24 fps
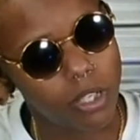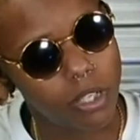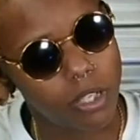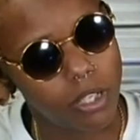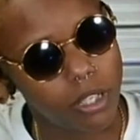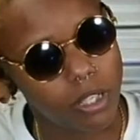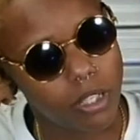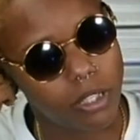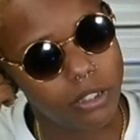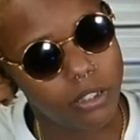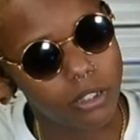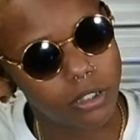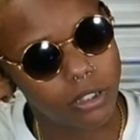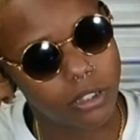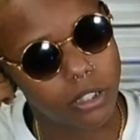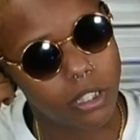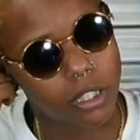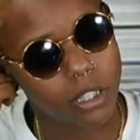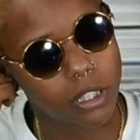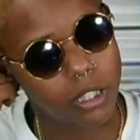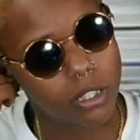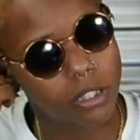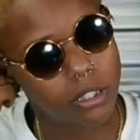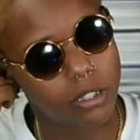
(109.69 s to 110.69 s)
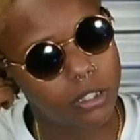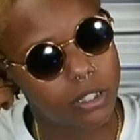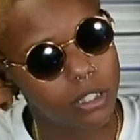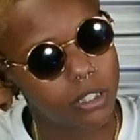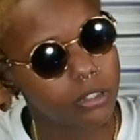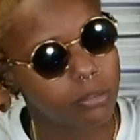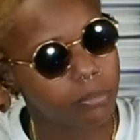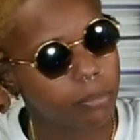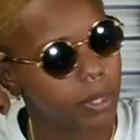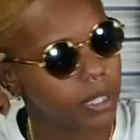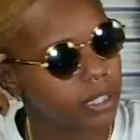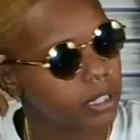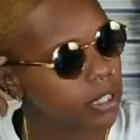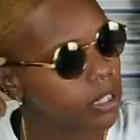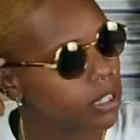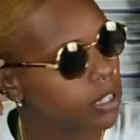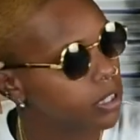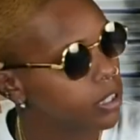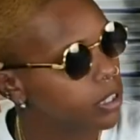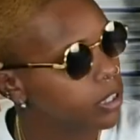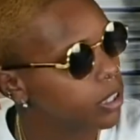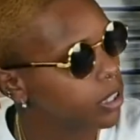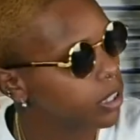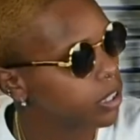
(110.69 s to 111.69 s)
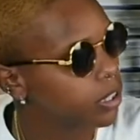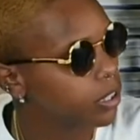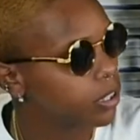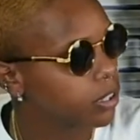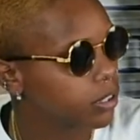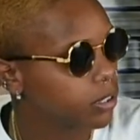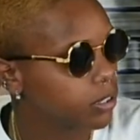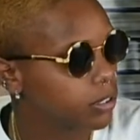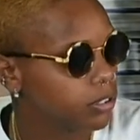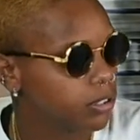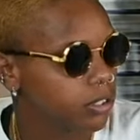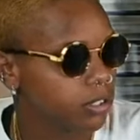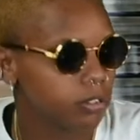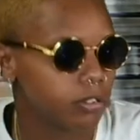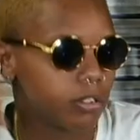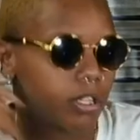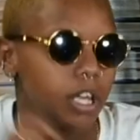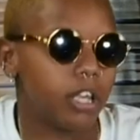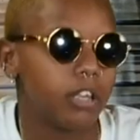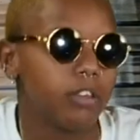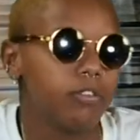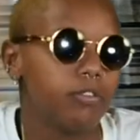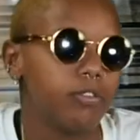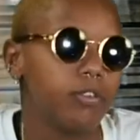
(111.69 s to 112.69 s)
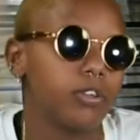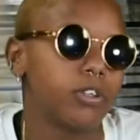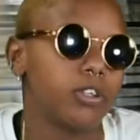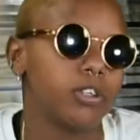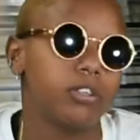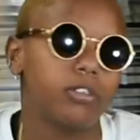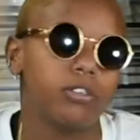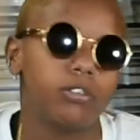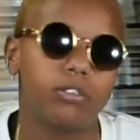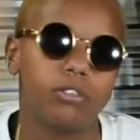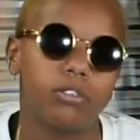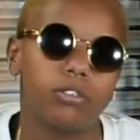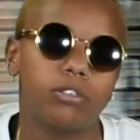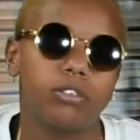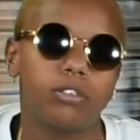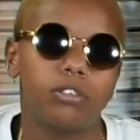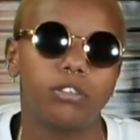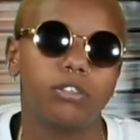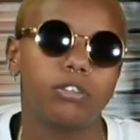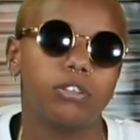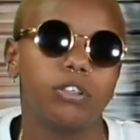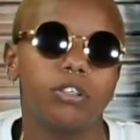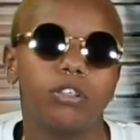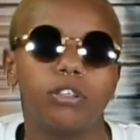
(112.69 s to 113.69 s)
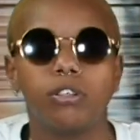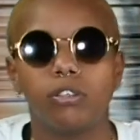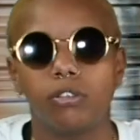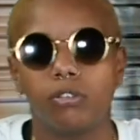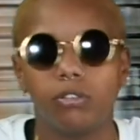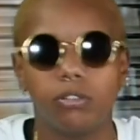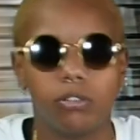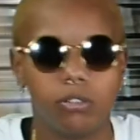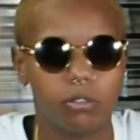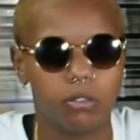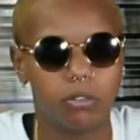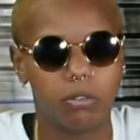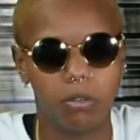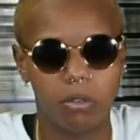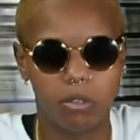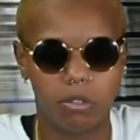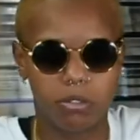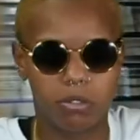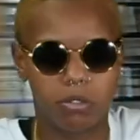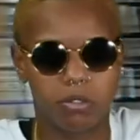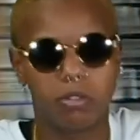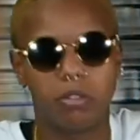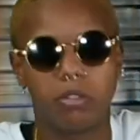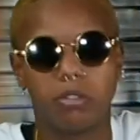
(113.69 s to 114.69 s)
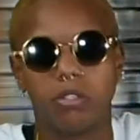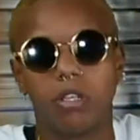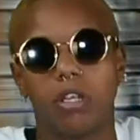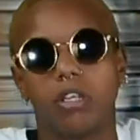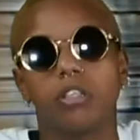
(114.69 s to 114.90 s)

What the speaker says: it's basically like Little California. It's like